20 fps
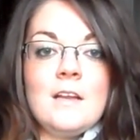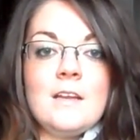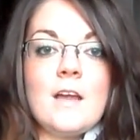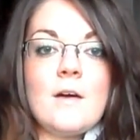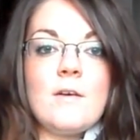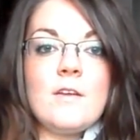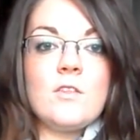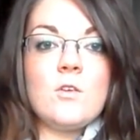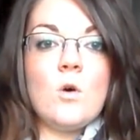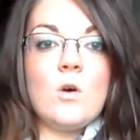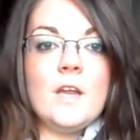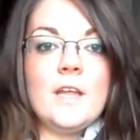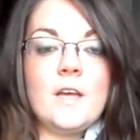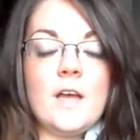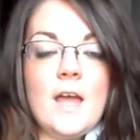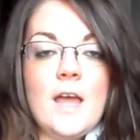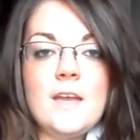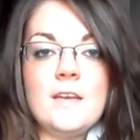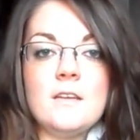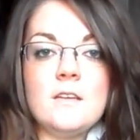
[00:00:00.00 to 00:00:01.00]
Now I thought, like,
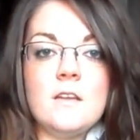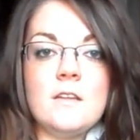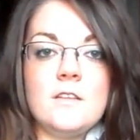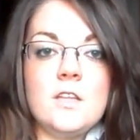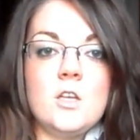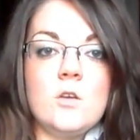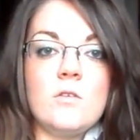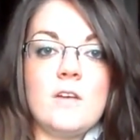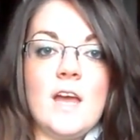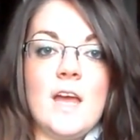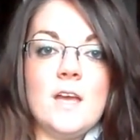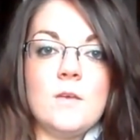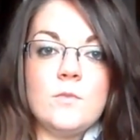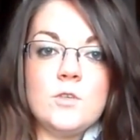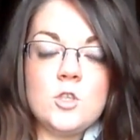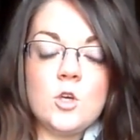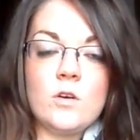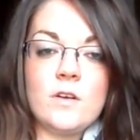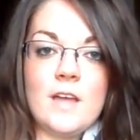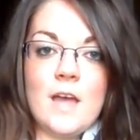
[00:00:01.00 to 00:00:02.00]
in the UK
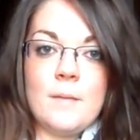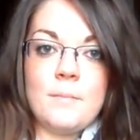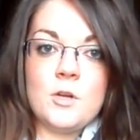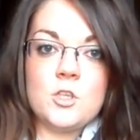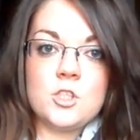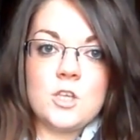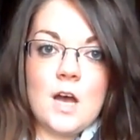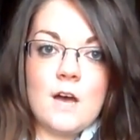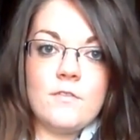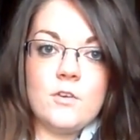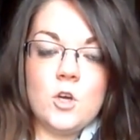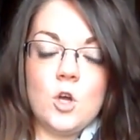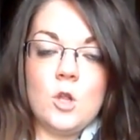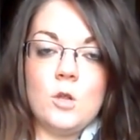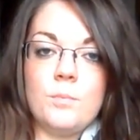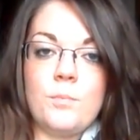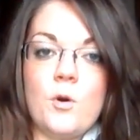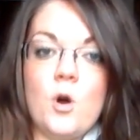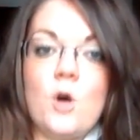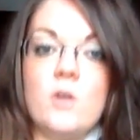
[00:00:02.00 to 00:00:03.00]
we don't get much
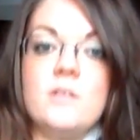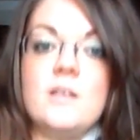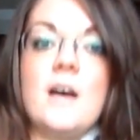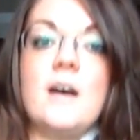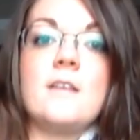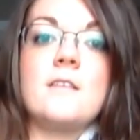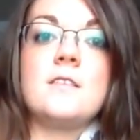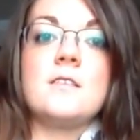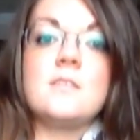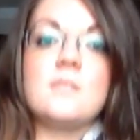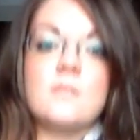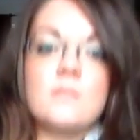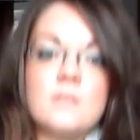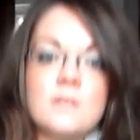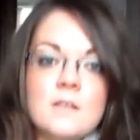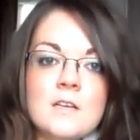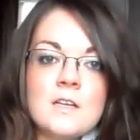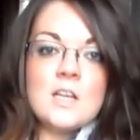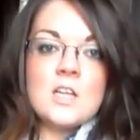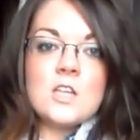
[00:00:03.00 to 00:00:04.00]
CoverGirl products,
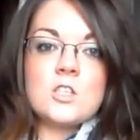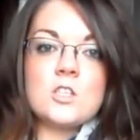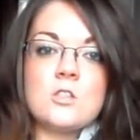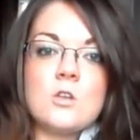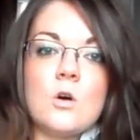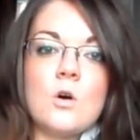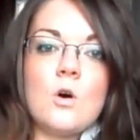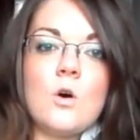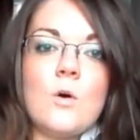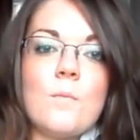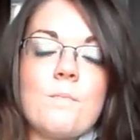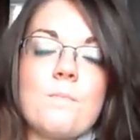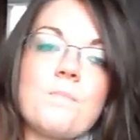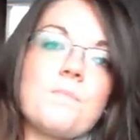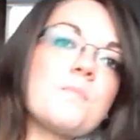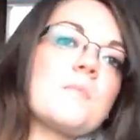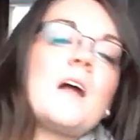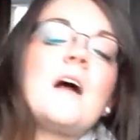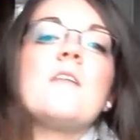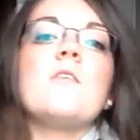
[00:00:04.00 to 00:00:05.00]
so
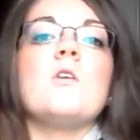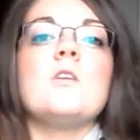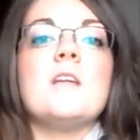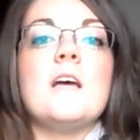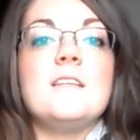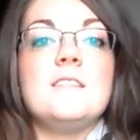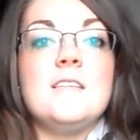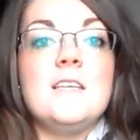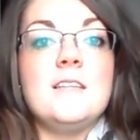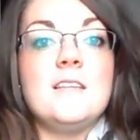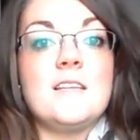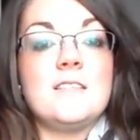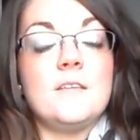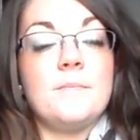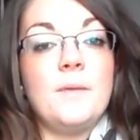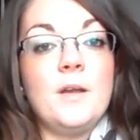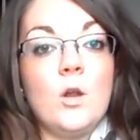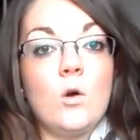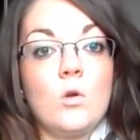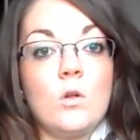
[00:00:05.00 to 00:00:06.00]
I thought, I seen this
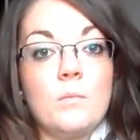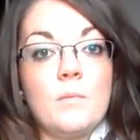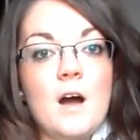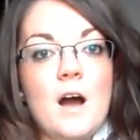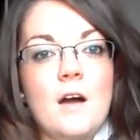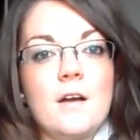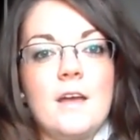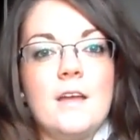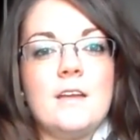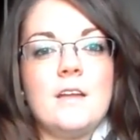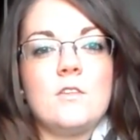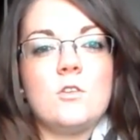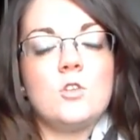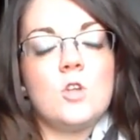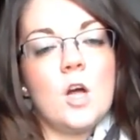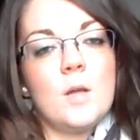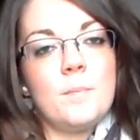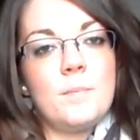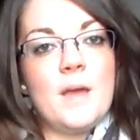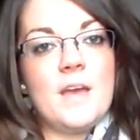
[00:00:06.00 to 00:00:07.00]
in my local market and I thought,
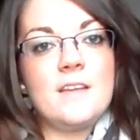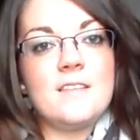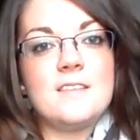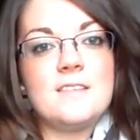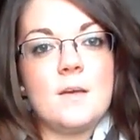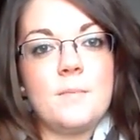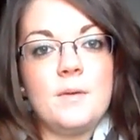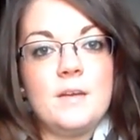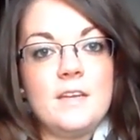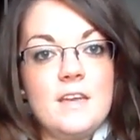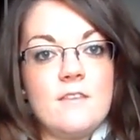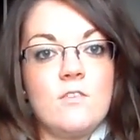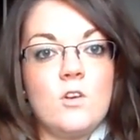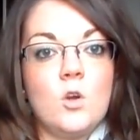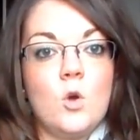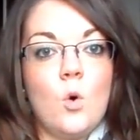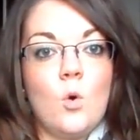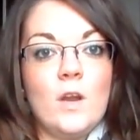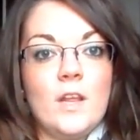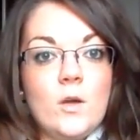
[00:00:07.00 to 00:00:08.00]
oh, I'd pick this up and give it a
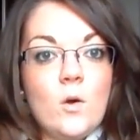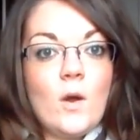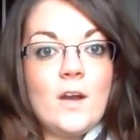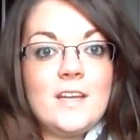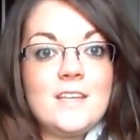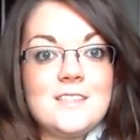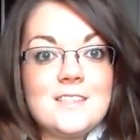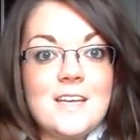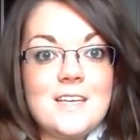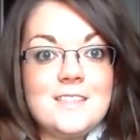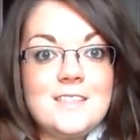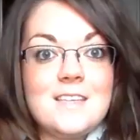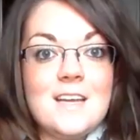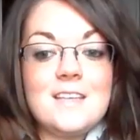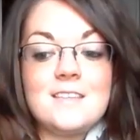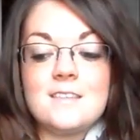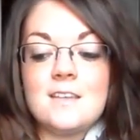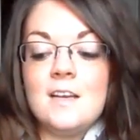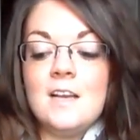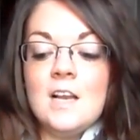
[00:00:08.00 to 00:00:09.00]
go, like quite
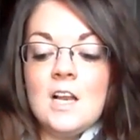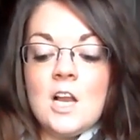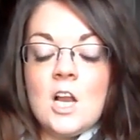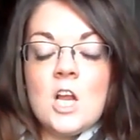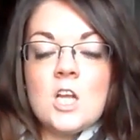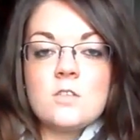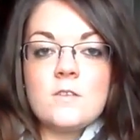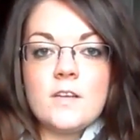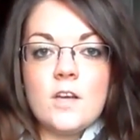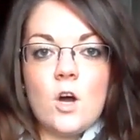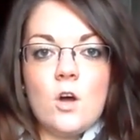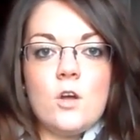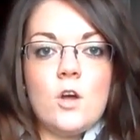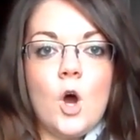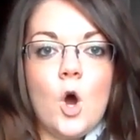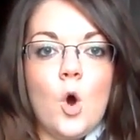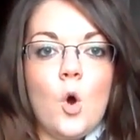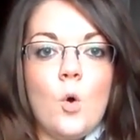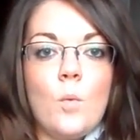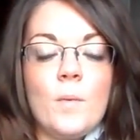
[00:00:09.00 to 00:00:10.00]
excited. So I got it
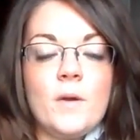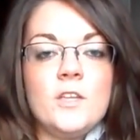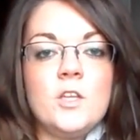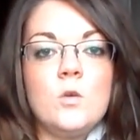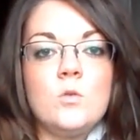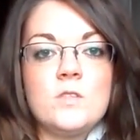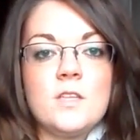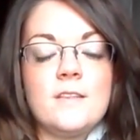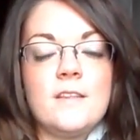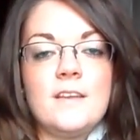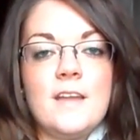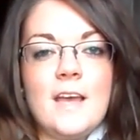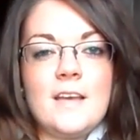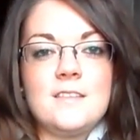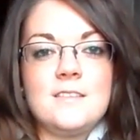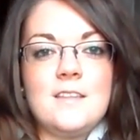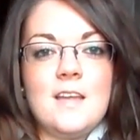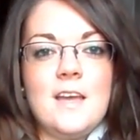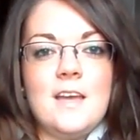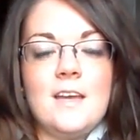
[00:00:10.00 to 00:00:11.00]
home and used it the
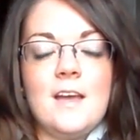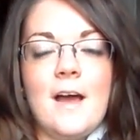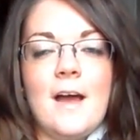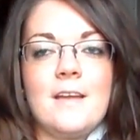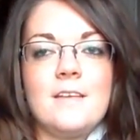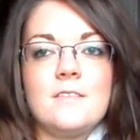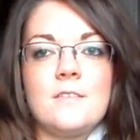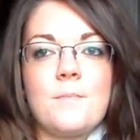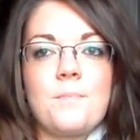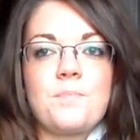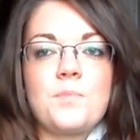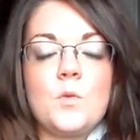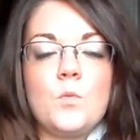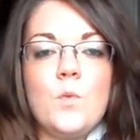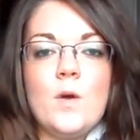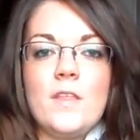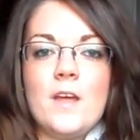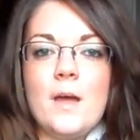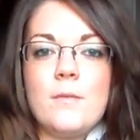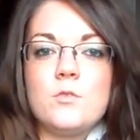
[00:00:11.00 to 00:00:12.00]
next day, and
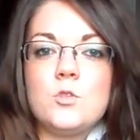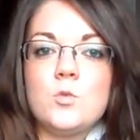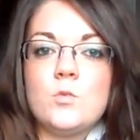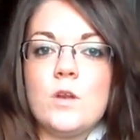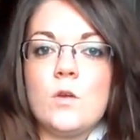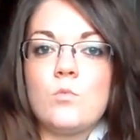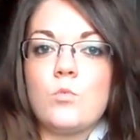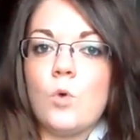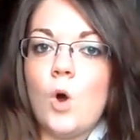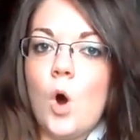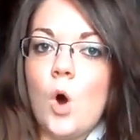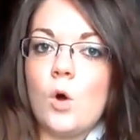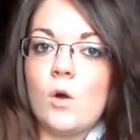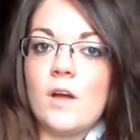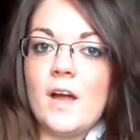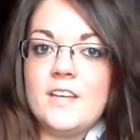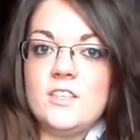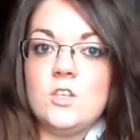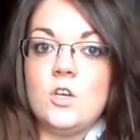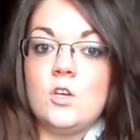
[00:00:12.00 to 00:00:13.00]
whether I was doing it wrong,
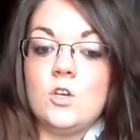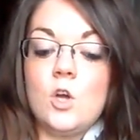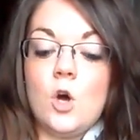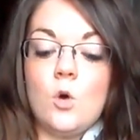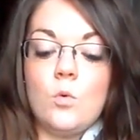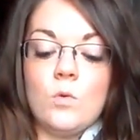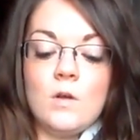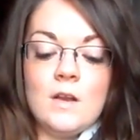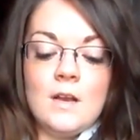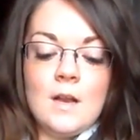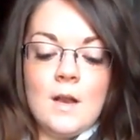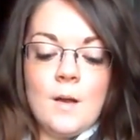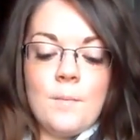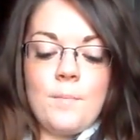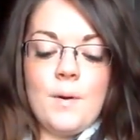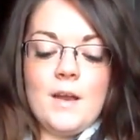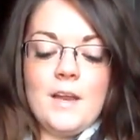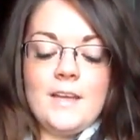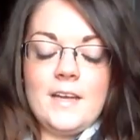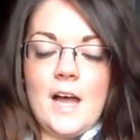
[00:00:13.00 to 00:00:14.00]
I don't know.
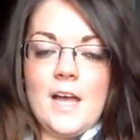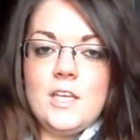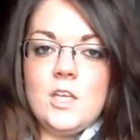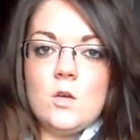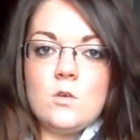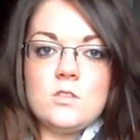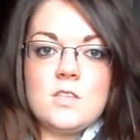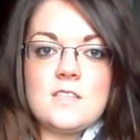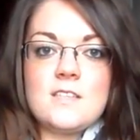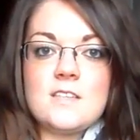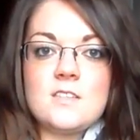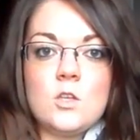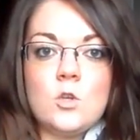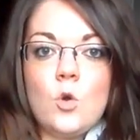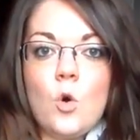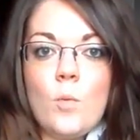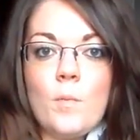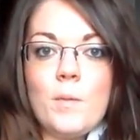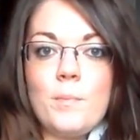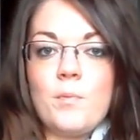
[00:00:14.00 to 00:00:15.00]
But like, I use this as a
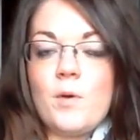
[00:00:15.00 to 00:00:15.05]
normal